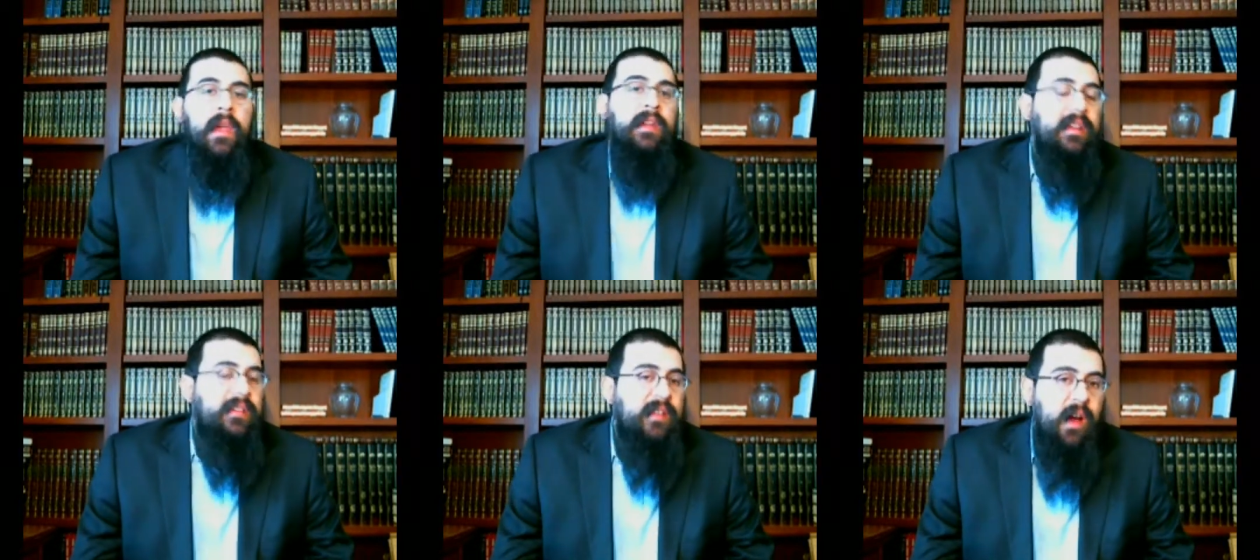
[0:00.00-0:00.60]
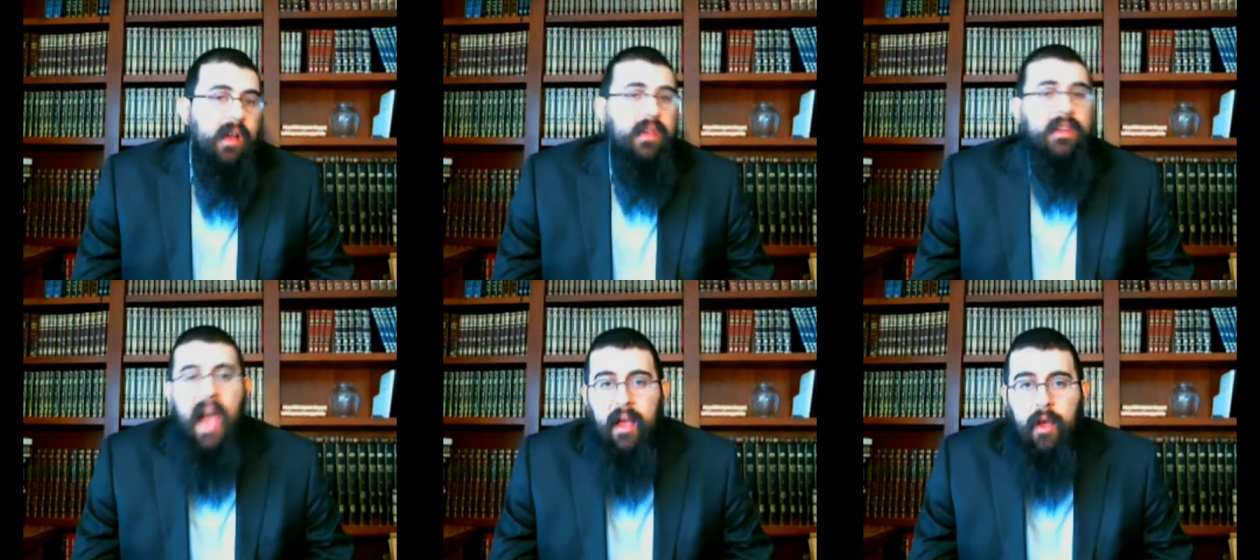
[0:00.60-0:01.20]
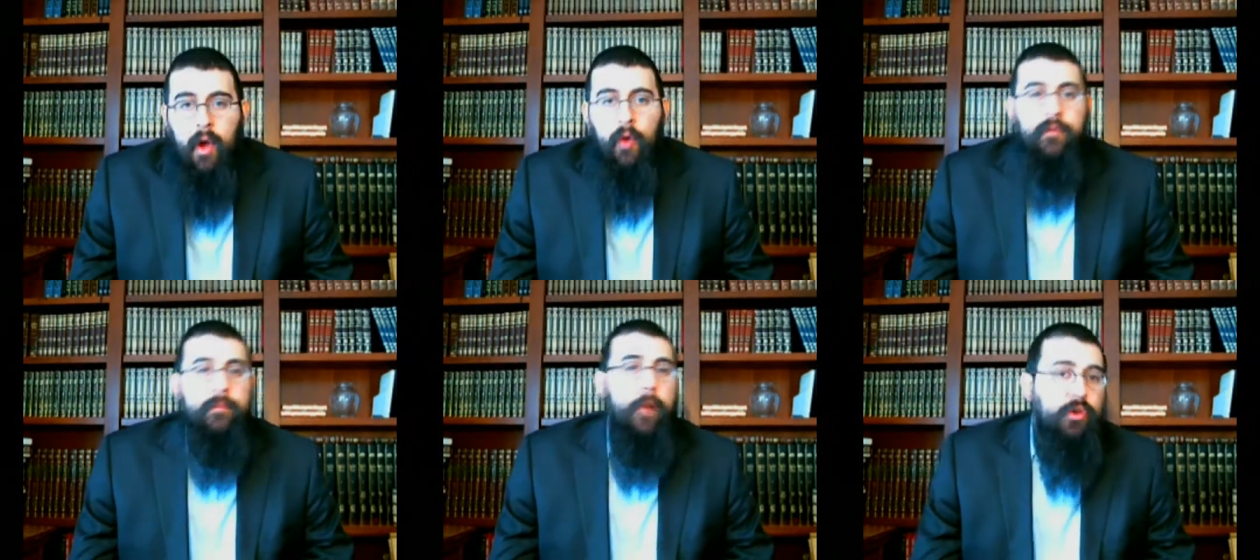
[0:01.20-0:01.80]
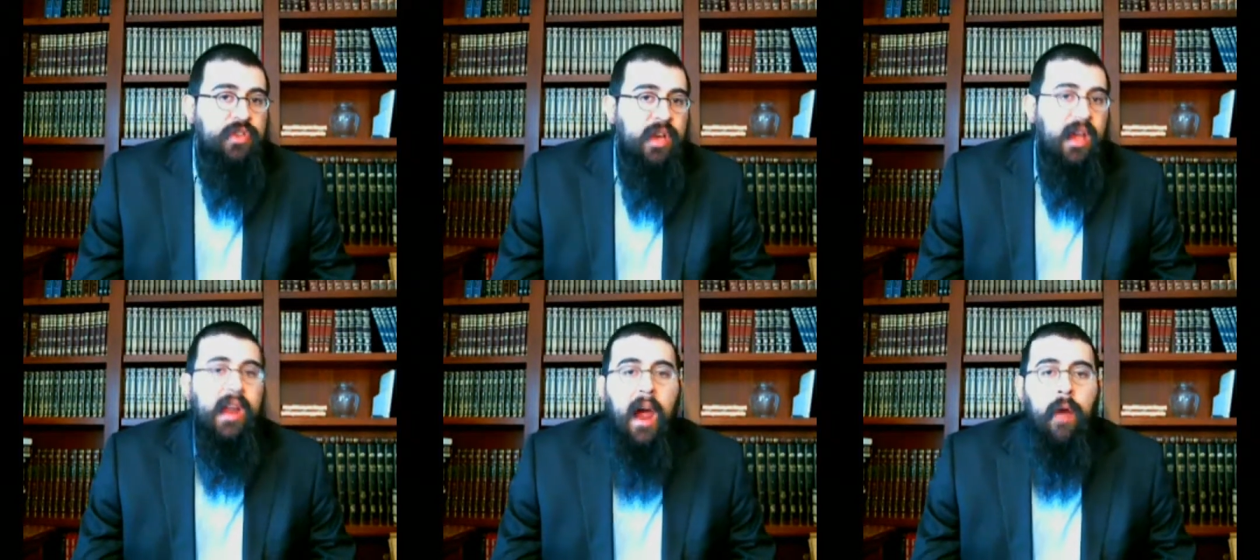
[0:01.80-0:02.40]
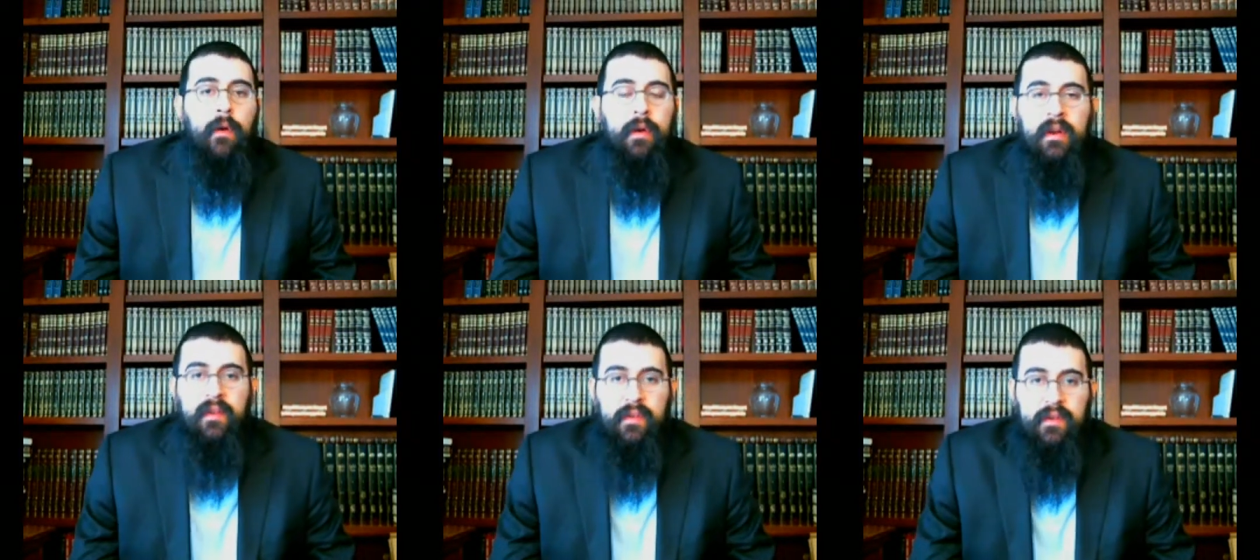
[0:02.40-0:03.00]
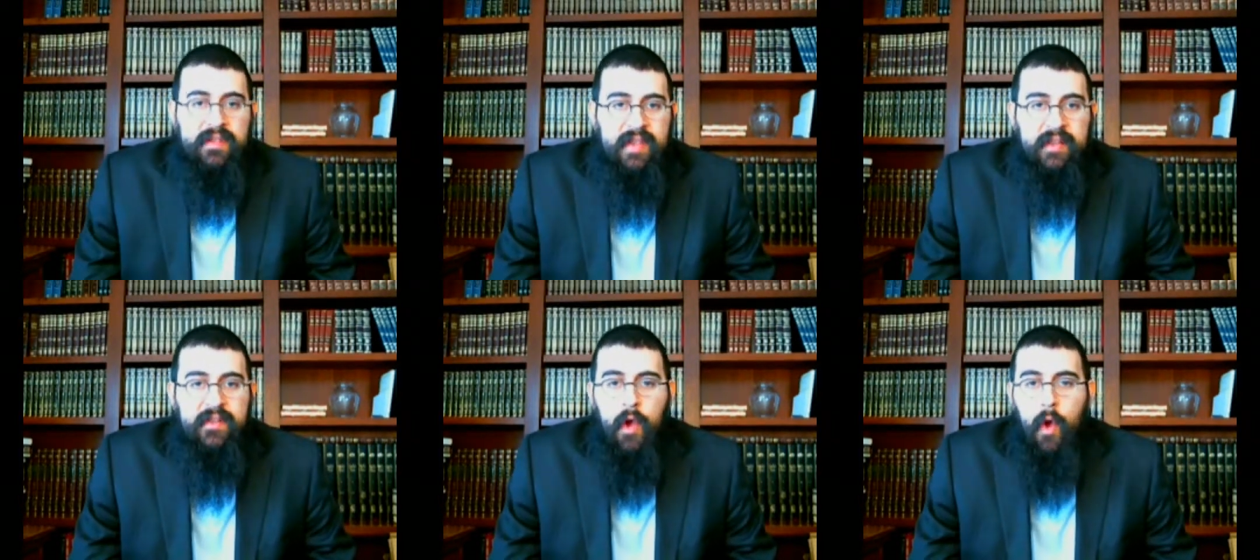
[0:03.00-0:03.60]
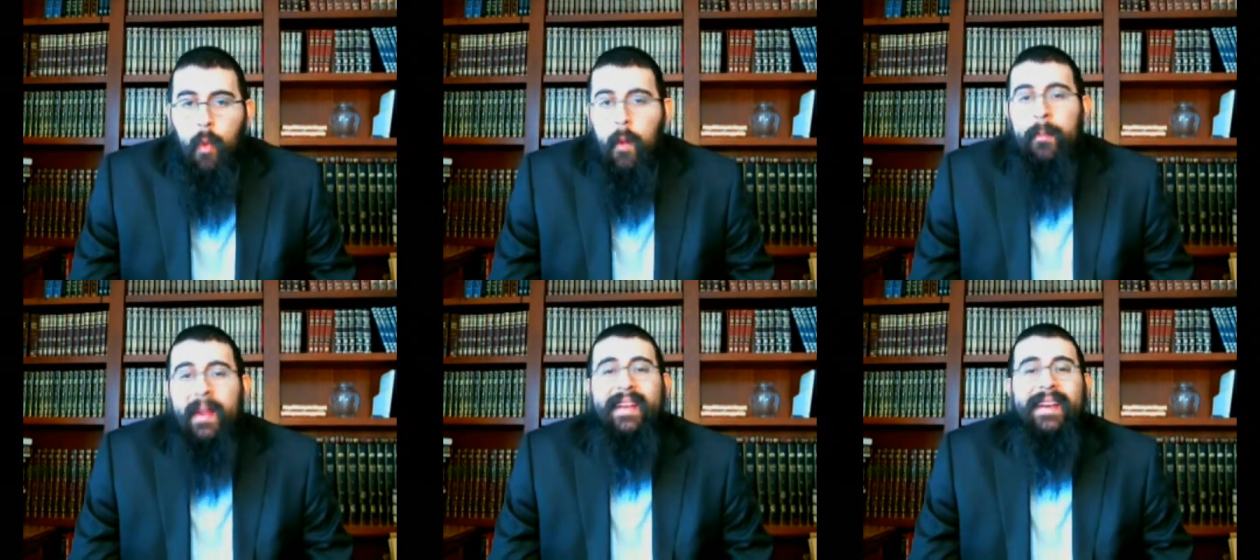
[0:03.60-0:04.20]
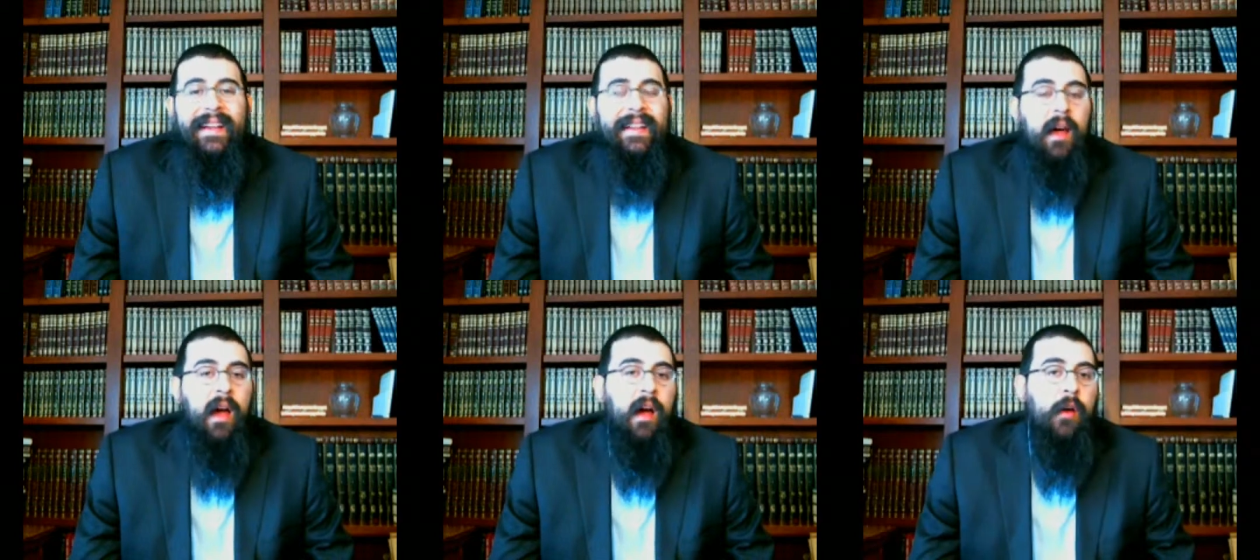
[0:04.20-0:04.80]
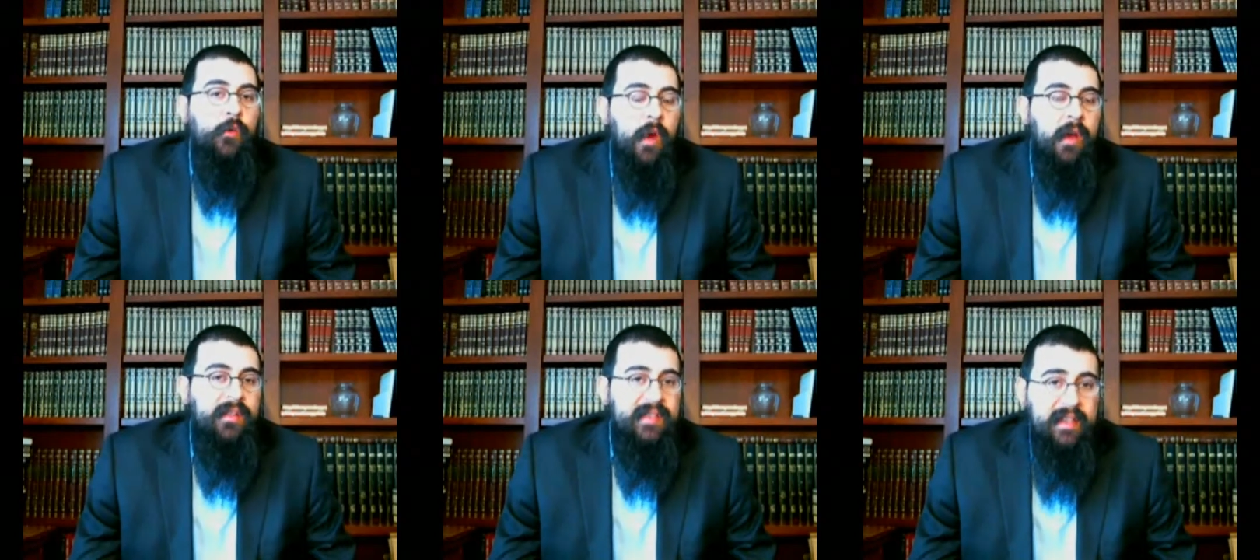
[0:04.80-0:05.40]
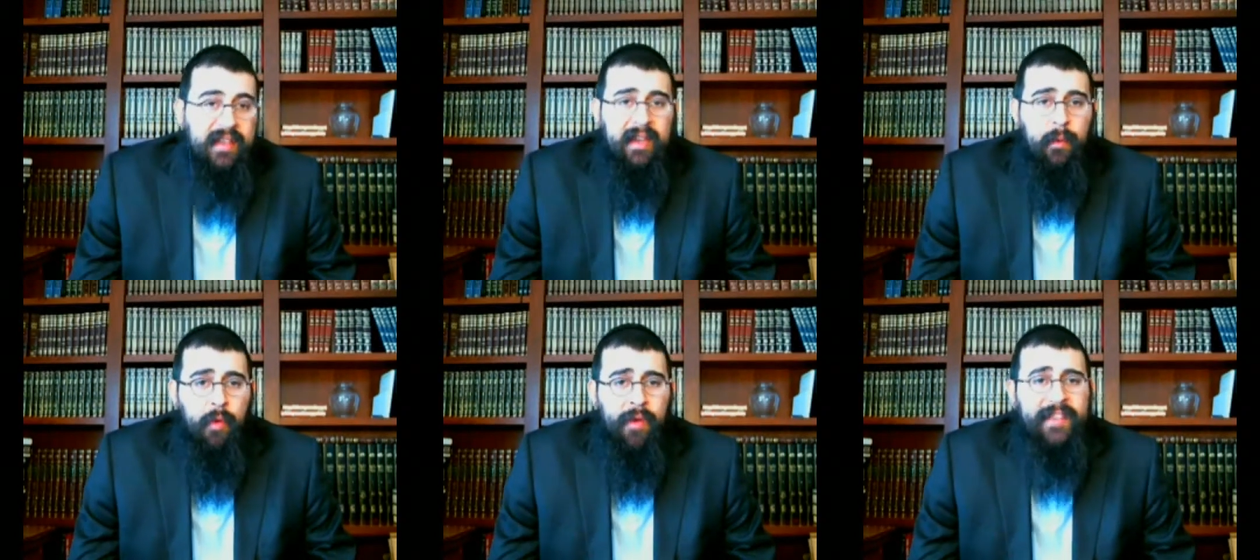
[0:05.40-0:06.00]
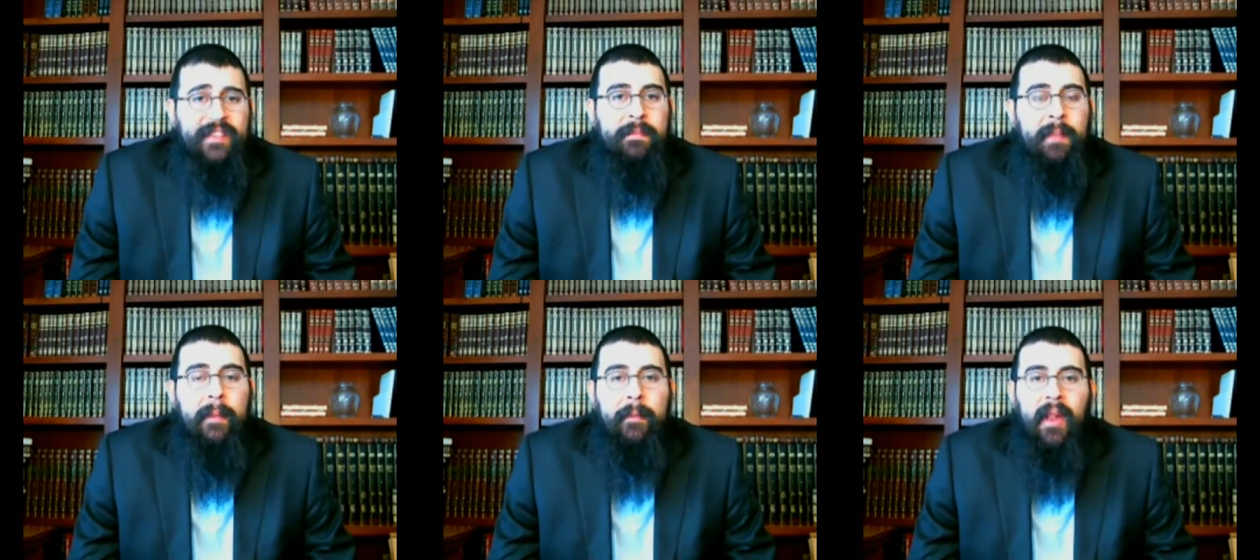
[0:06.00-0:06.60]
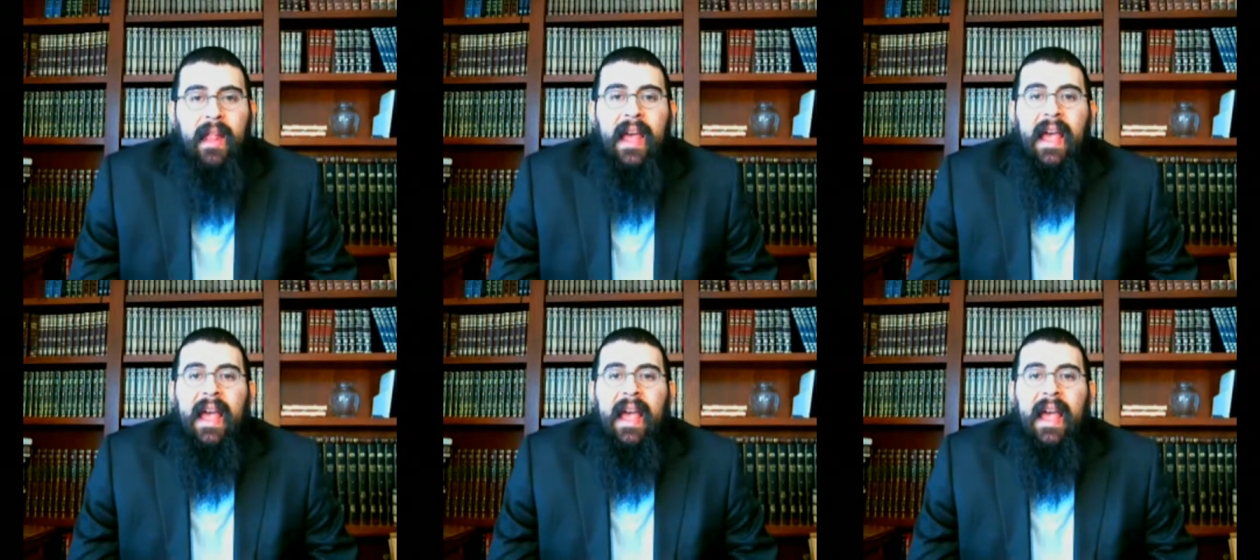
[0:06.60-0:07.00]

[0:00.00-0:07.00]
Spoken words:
Yitzchak, Yaakov, Moshe, and Aaron, in a certain sense, were big tzaddikim, were righteous people,